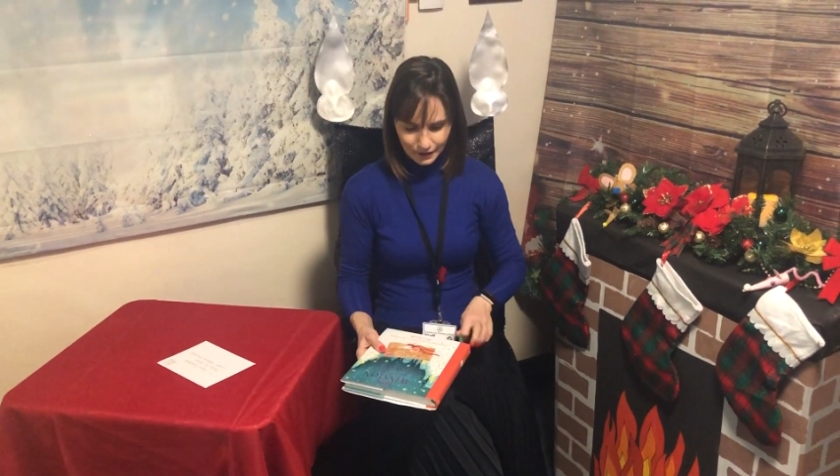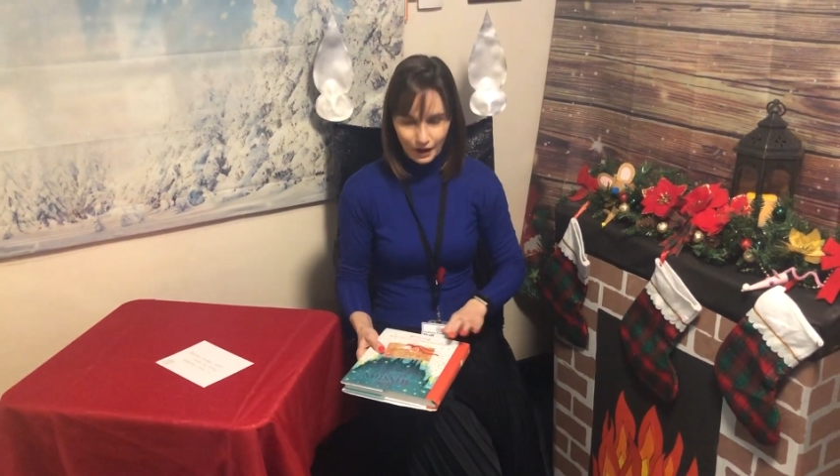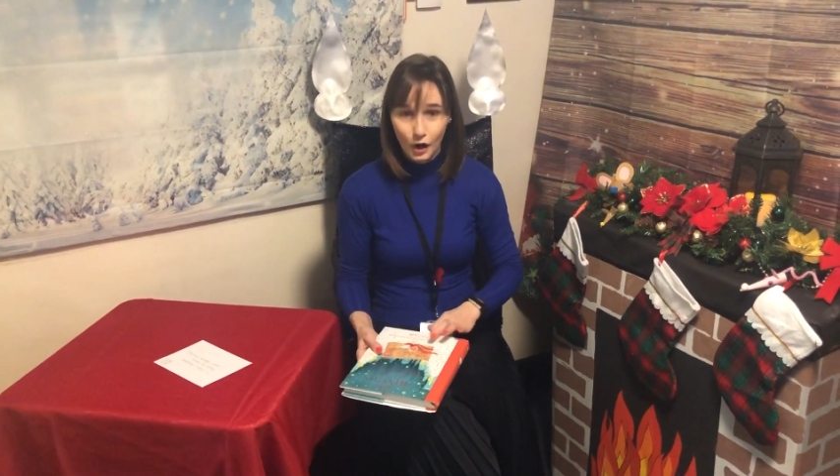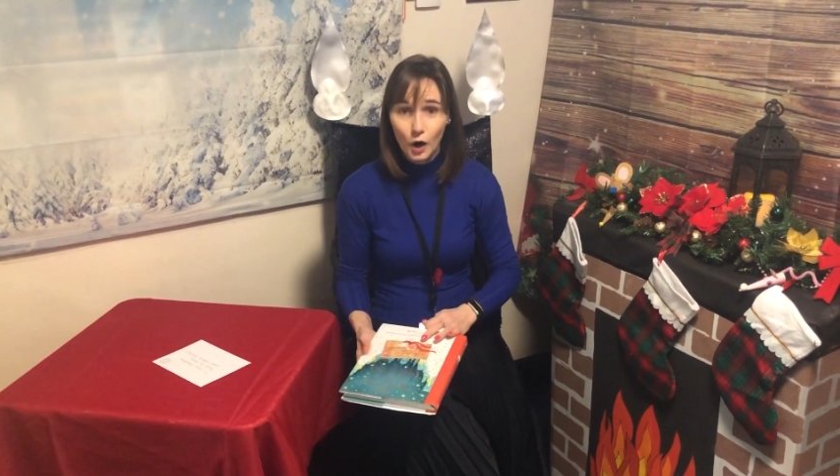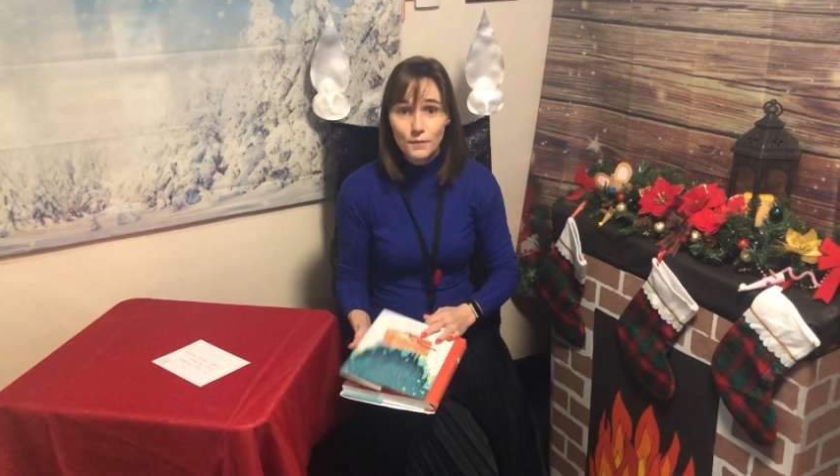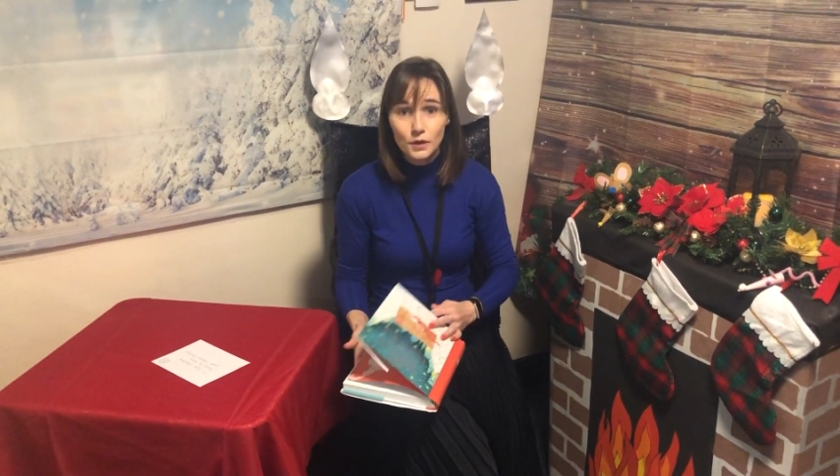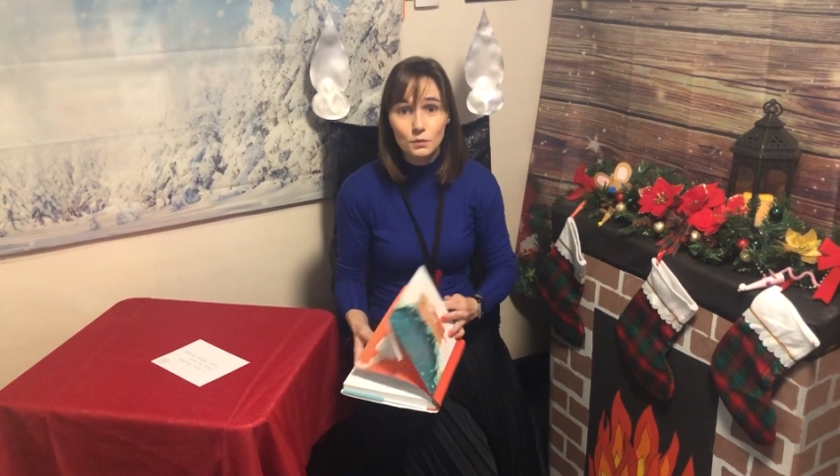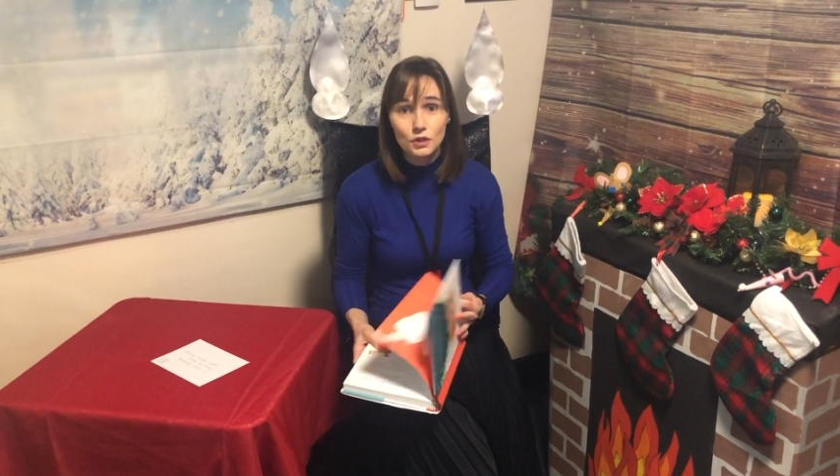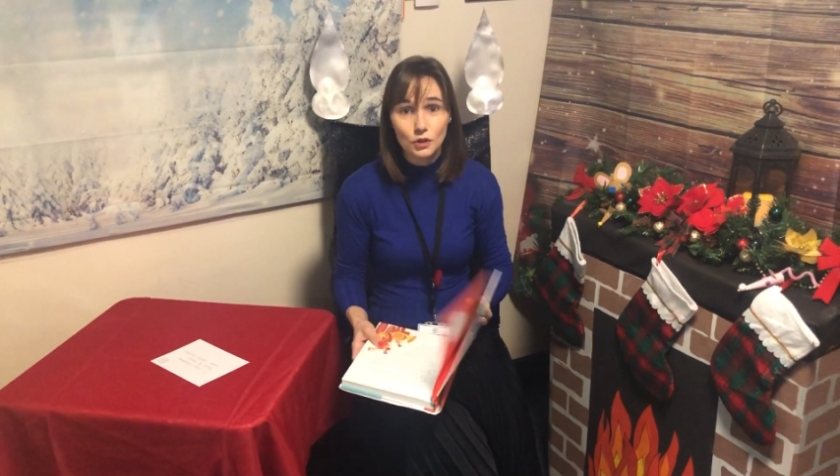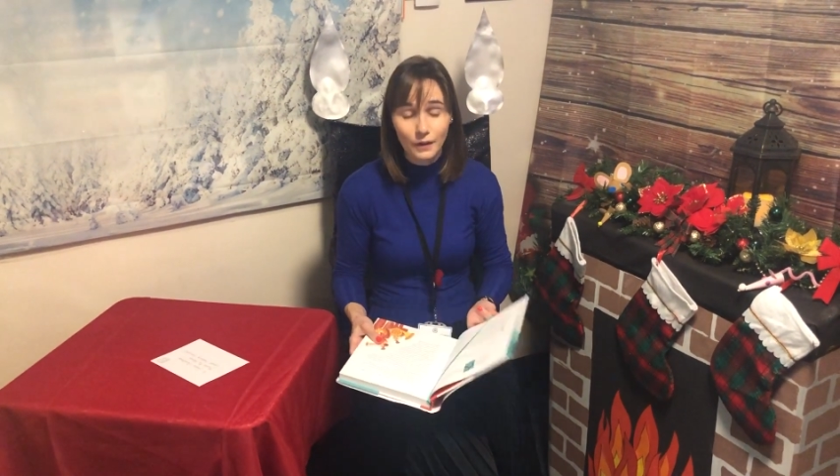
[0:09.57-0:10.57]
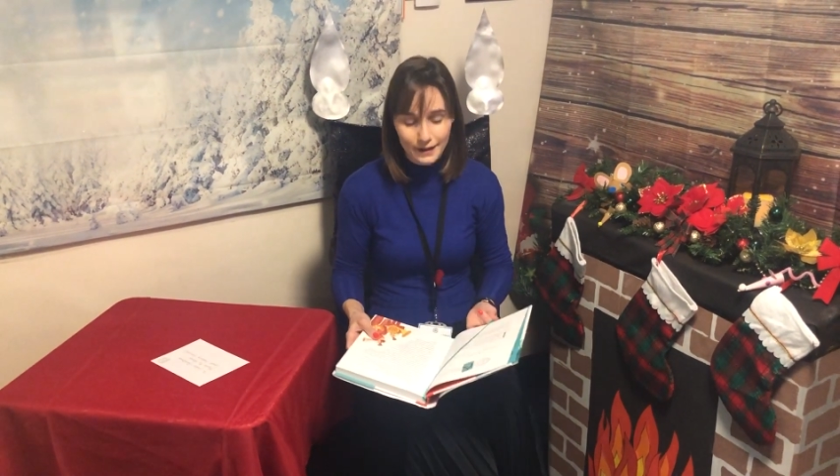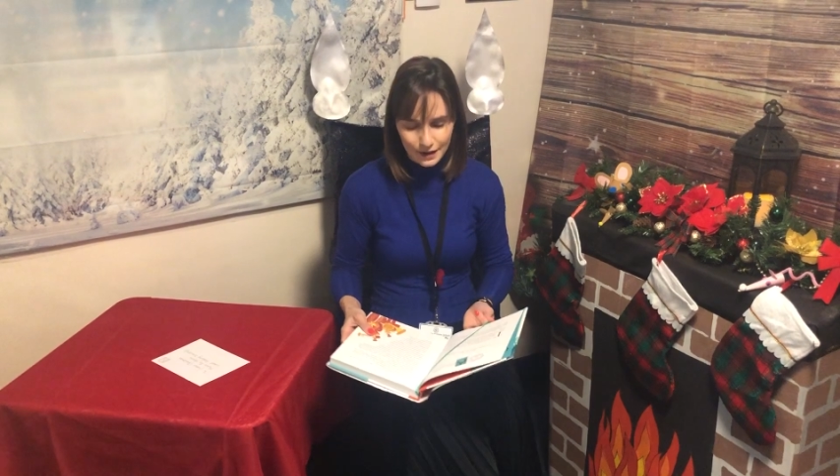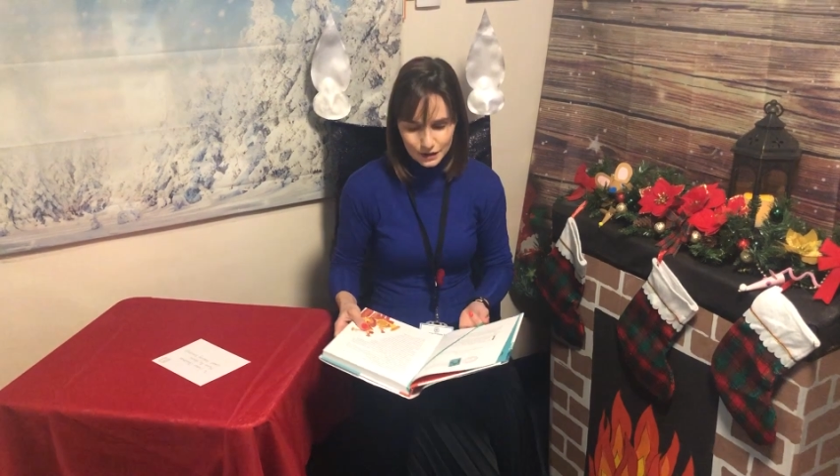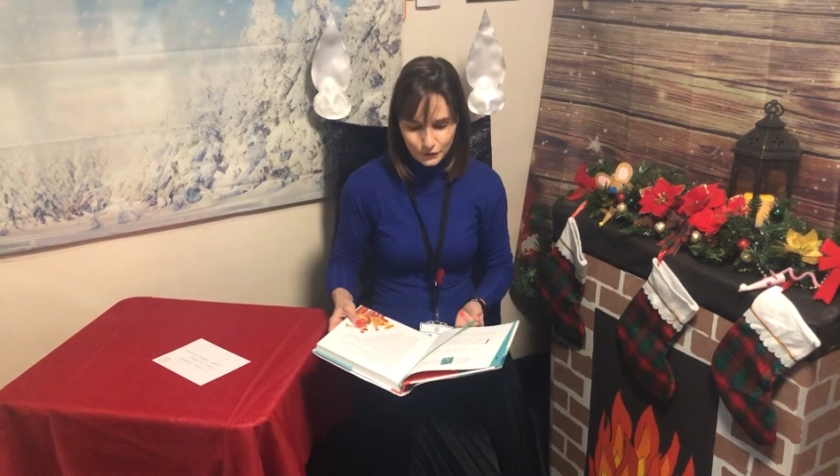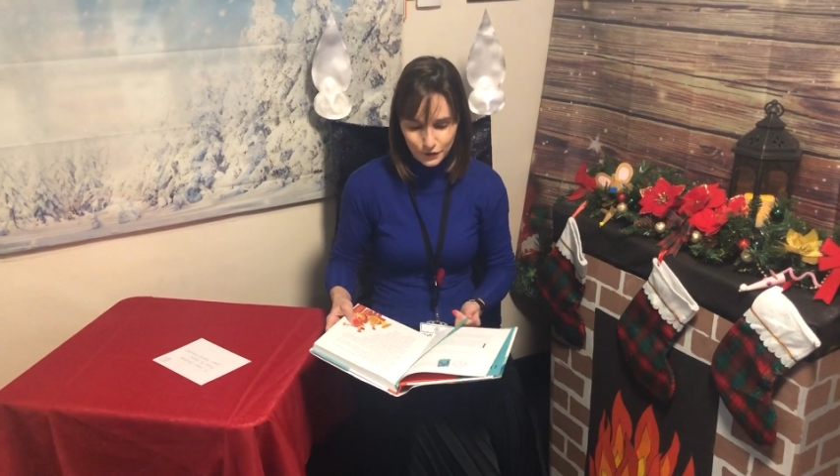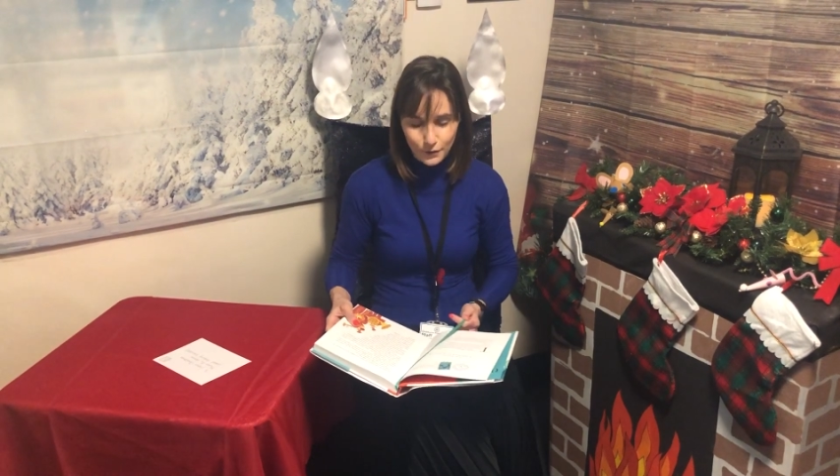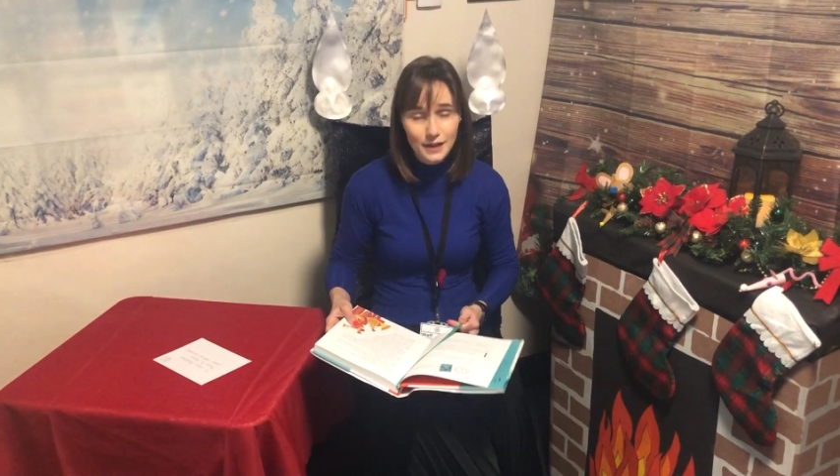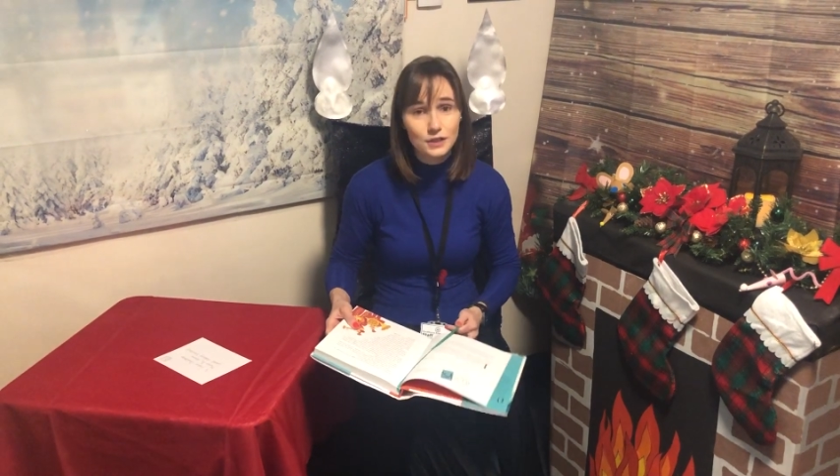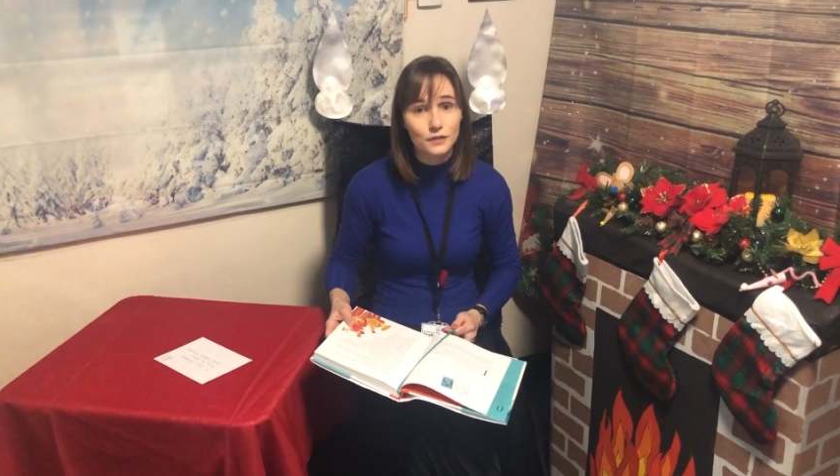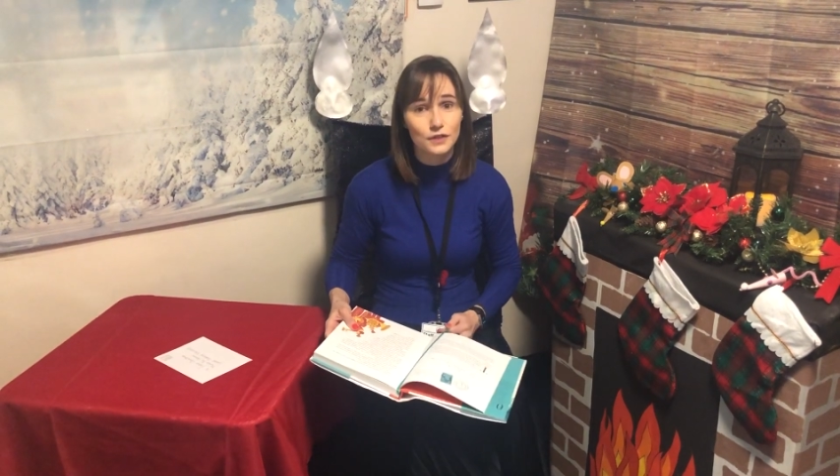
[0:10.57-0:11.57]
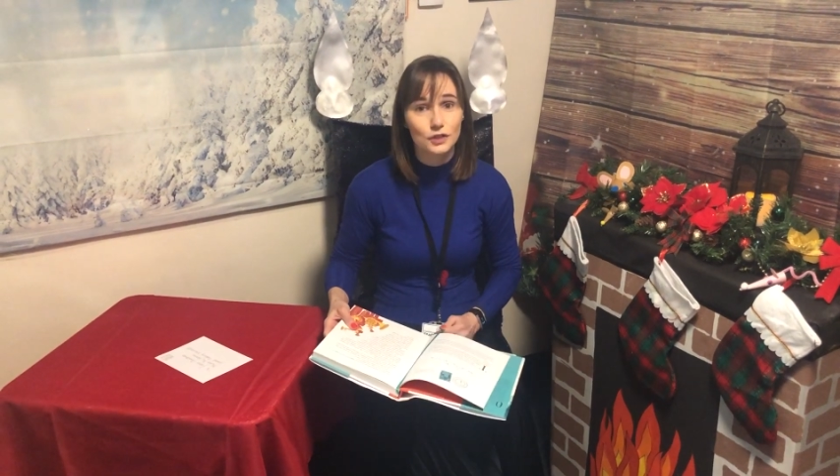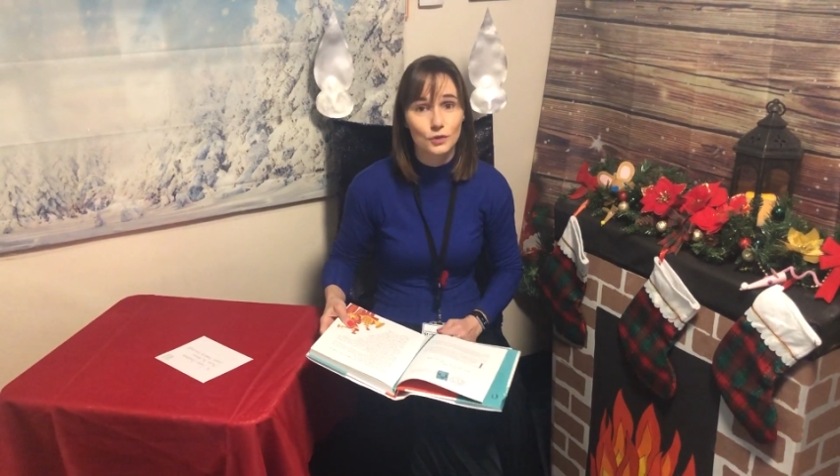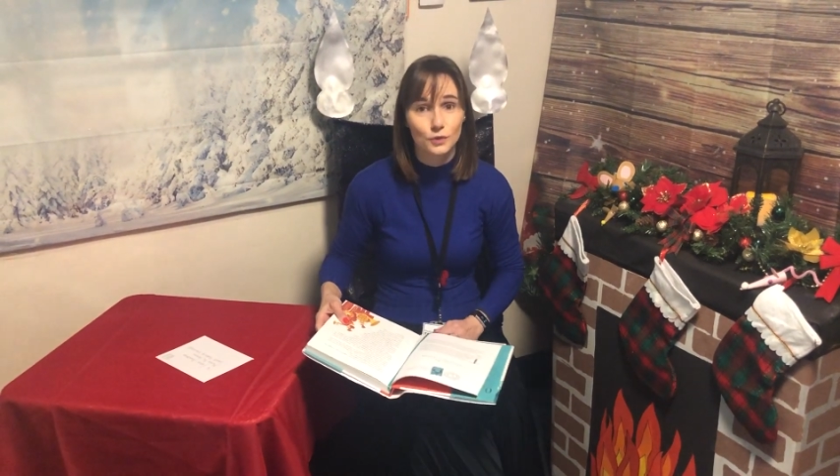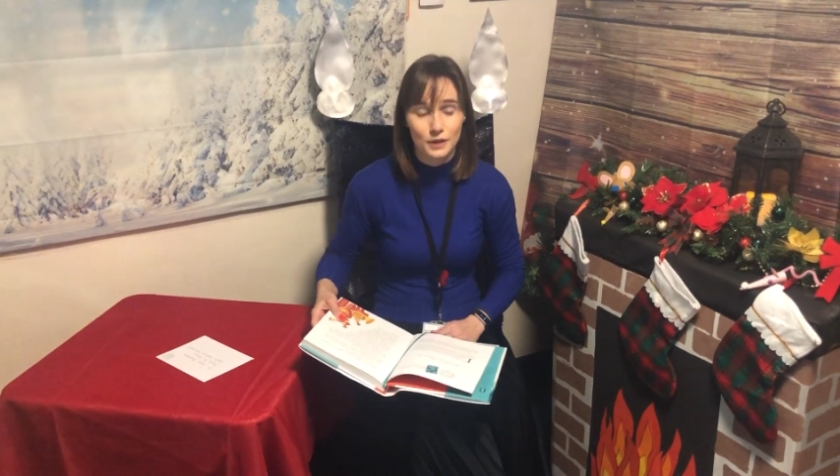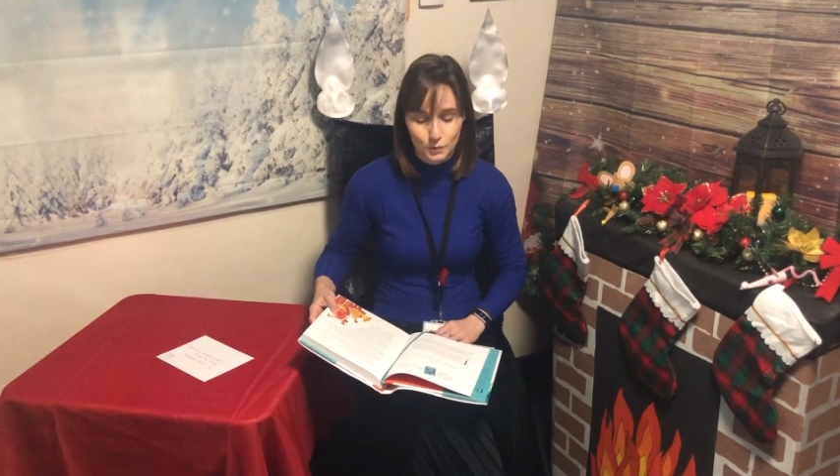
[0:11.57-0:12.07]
I hope that you will join us for the rest of the stories,